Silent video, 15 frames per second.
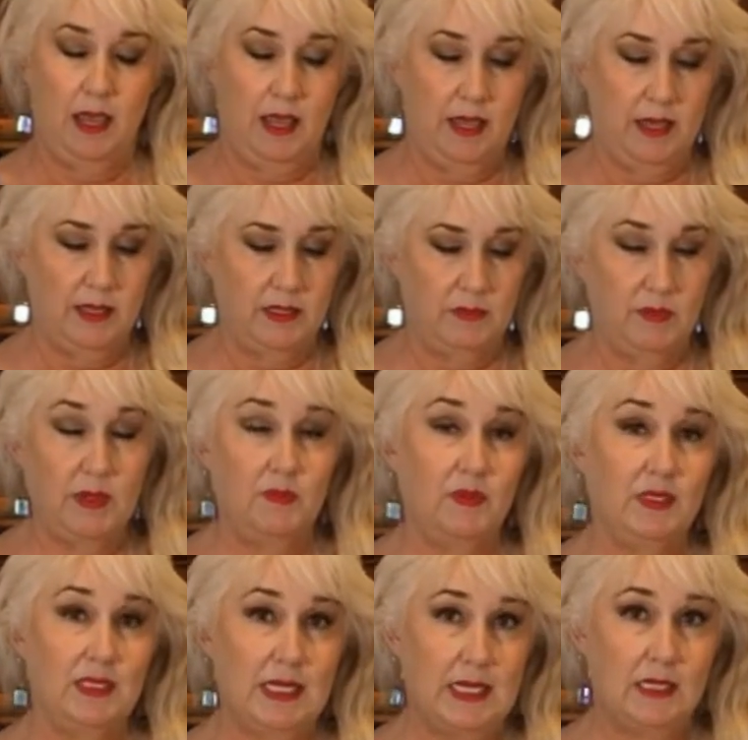And people
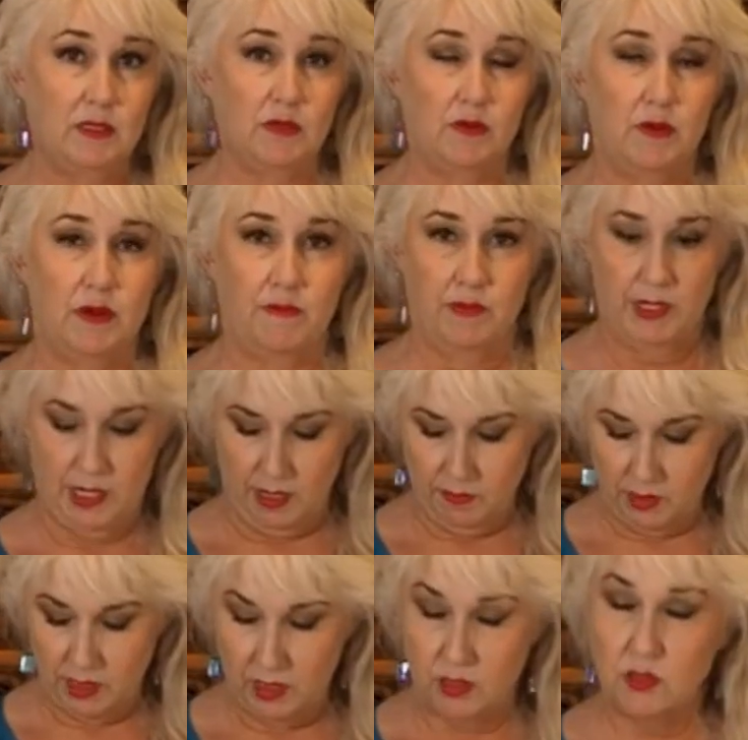tease her every day
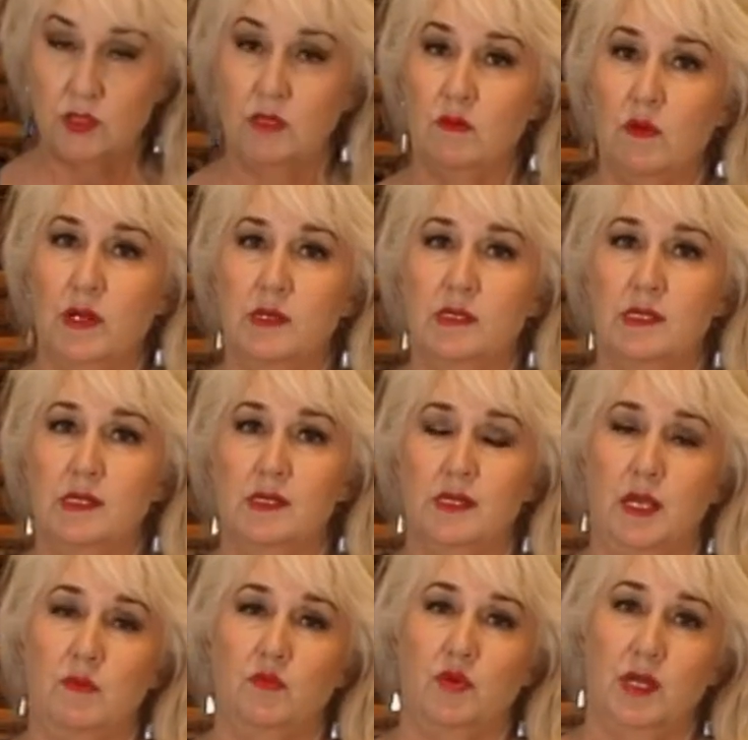because she wears the
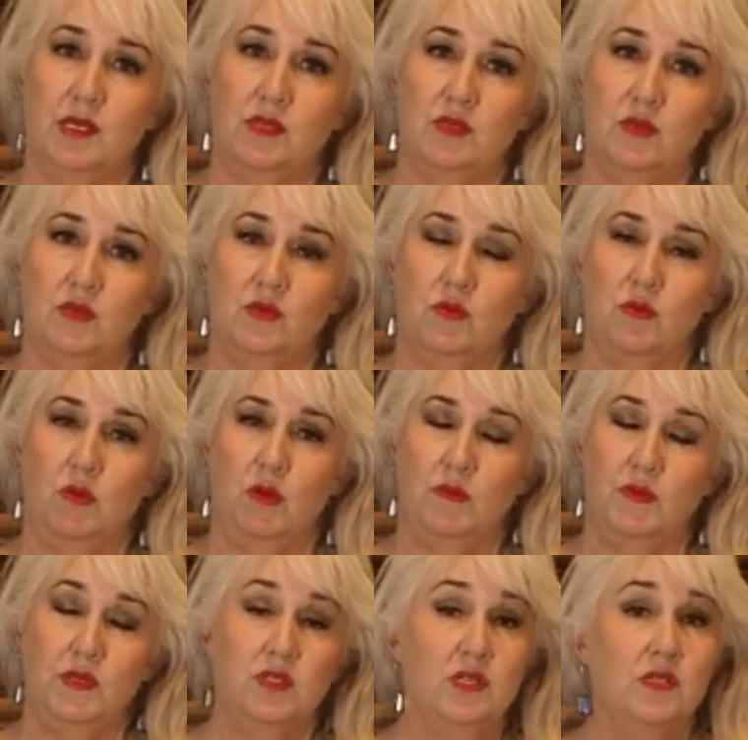same dress to school.
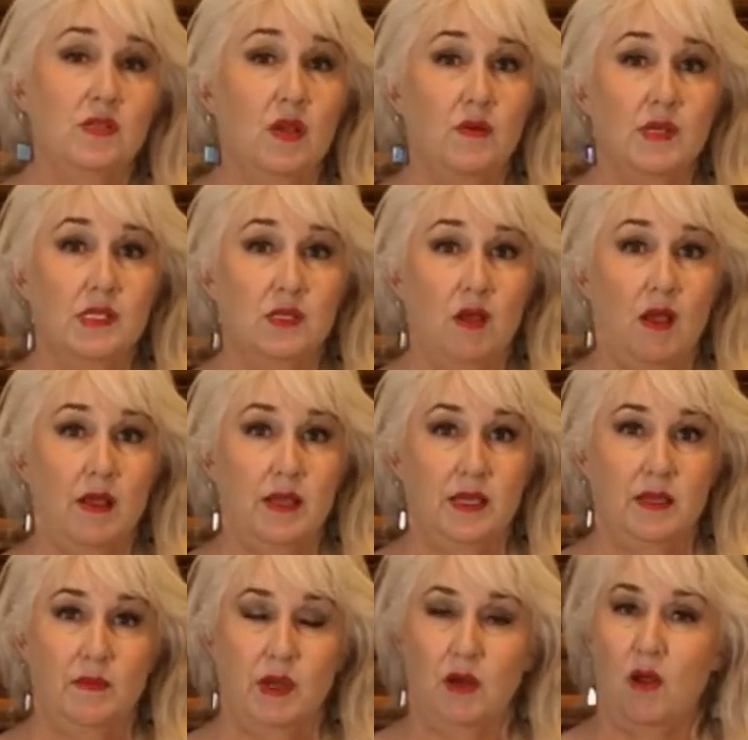But she's always talking
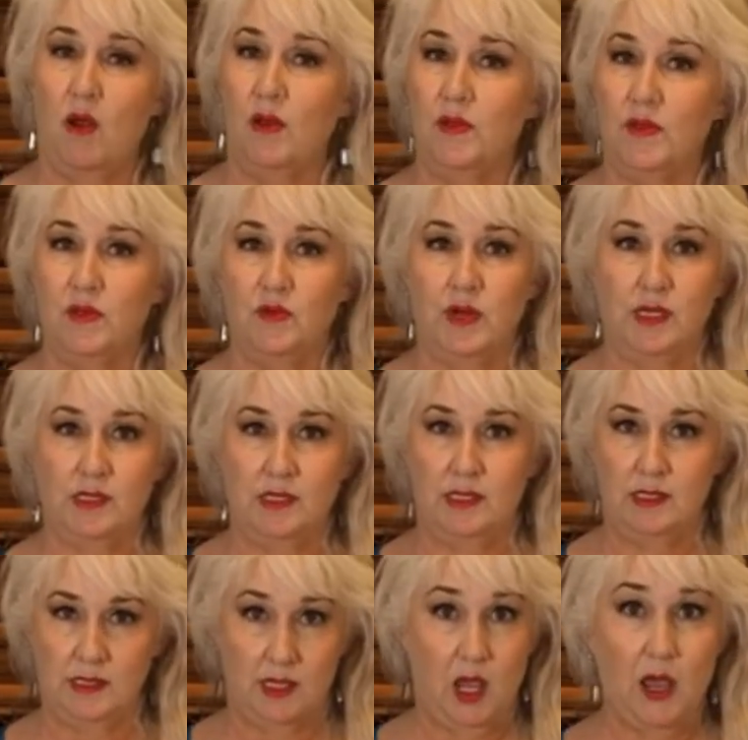about all the
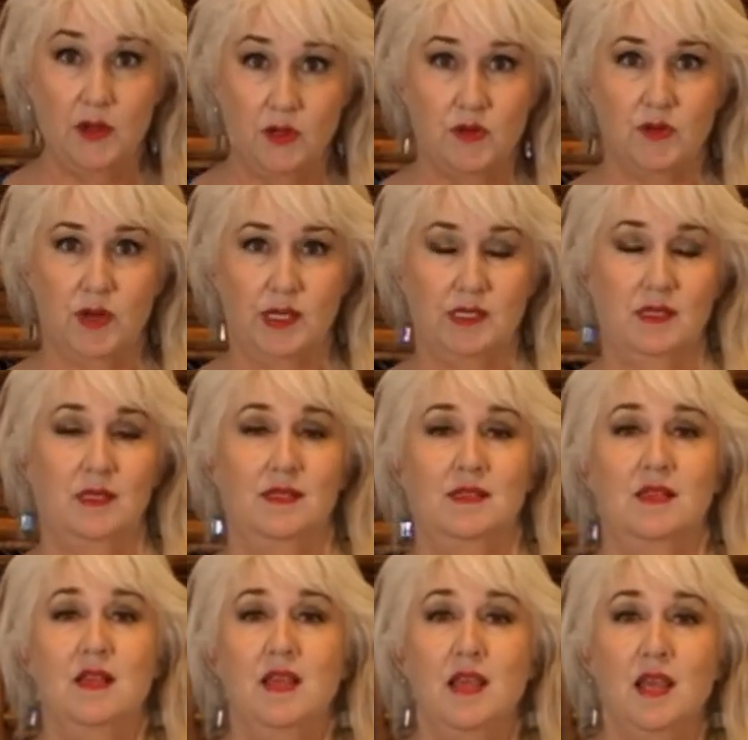dresses, the 100 dresses
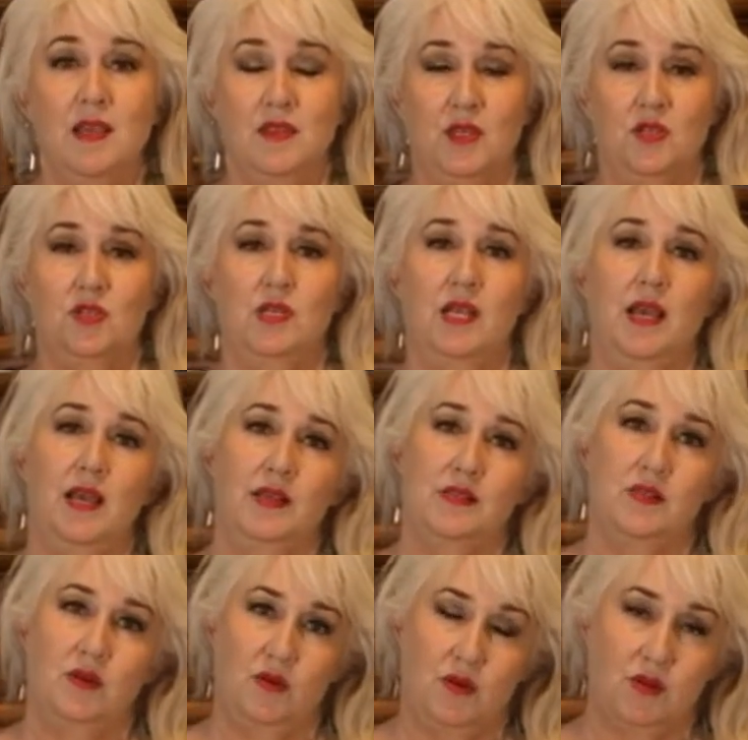that she has
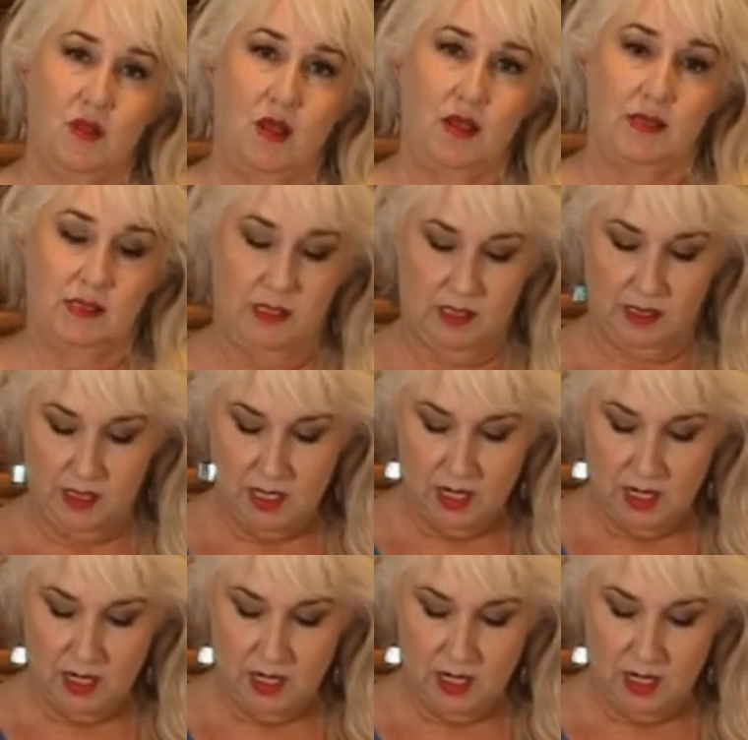in her closet.